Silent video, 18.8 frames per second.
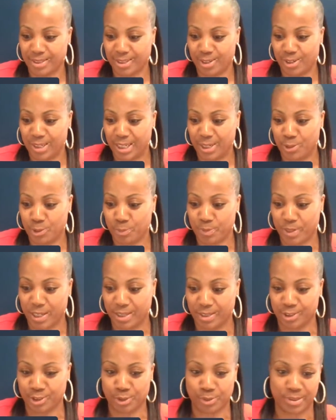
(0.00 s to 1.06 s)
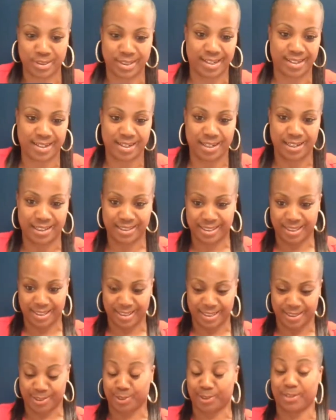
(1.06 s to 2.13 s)
Y'all, I hope y'all enjoyed that
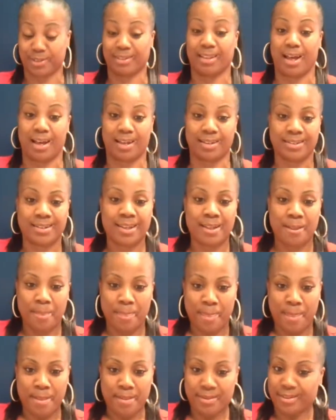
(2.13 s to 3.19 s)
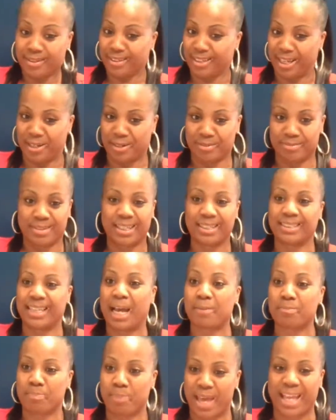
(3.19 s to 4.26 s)
content. It took a lot of,
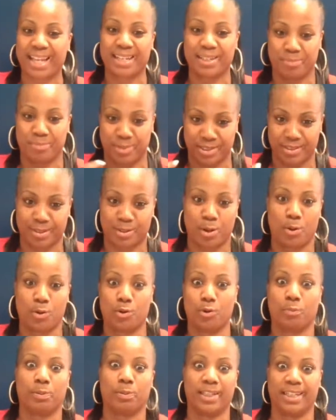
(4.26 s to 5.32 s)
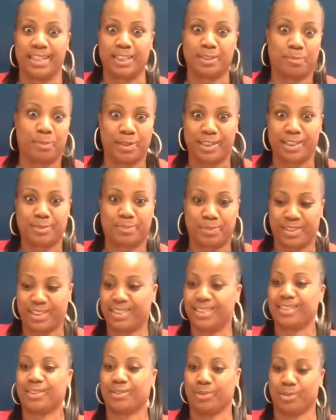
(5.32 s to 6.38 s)
not begging, but Nicole, please, please,
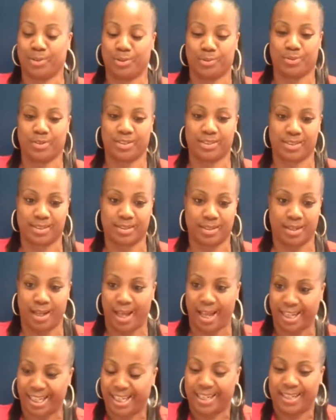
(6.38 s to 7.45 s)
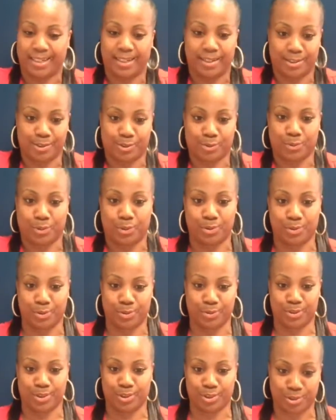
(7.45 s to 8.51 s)
please, you know, because I can't answer all
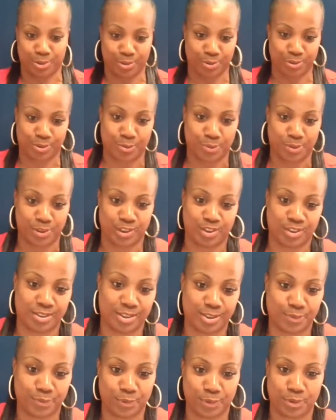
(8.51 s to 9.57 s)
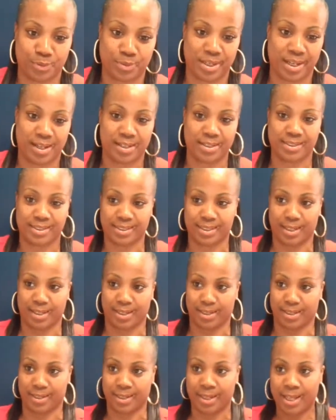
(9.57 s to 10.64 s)
those insurance questions for you guys.
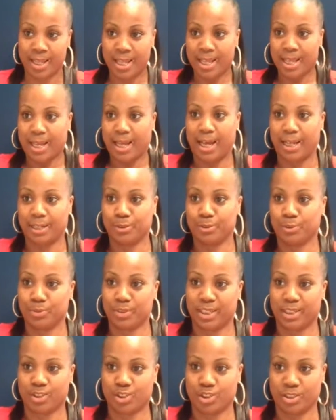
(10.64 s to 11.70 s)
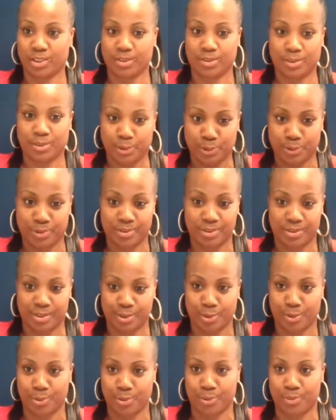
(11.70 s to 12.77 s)
And I knew that she could.
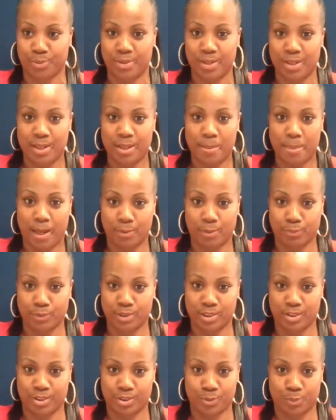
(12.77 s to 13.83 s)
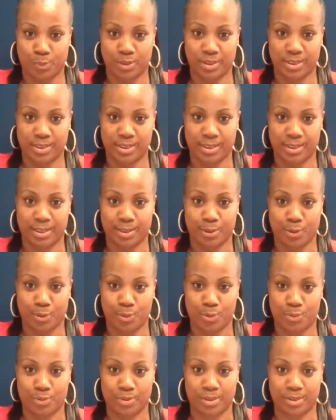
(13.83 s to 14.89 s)
So I really just wanted to get
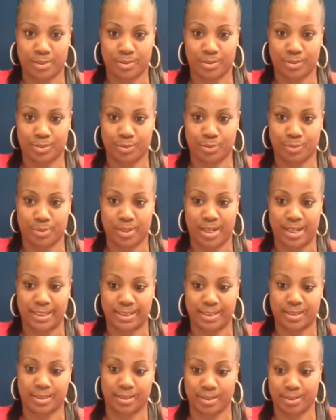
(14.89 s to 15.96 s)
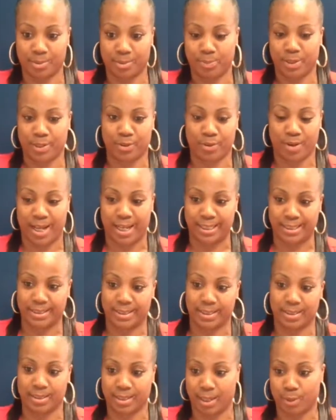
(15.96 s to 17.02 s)
her on here so you guys can get a better
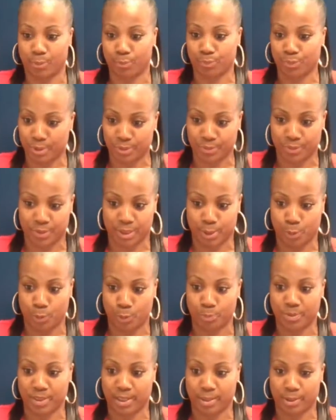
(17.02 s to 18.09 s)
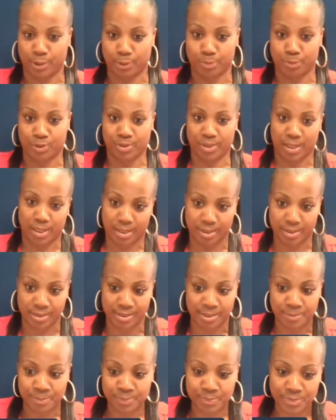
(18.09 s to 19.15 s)
idea. And I really, really hope that helped you
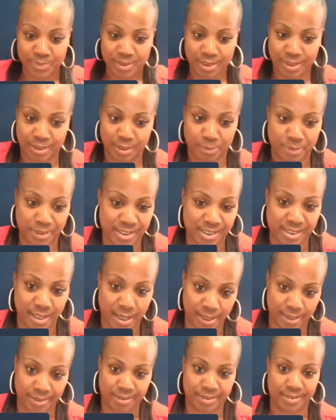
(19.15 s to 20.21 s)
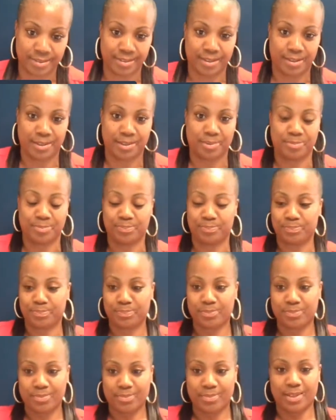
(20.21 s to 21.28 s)
guys. And I'm excited.
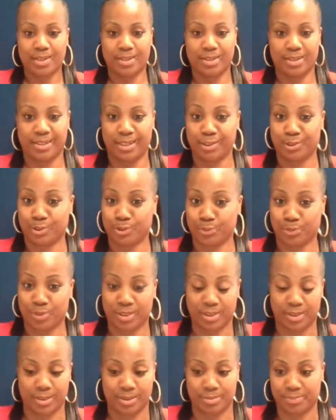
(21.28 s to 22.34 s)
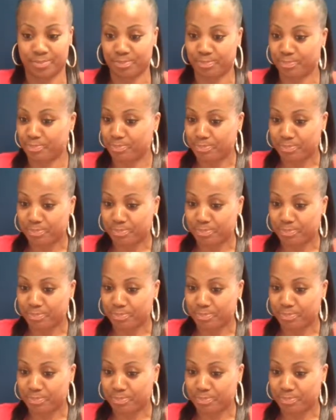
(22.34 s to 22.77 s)
And I just really,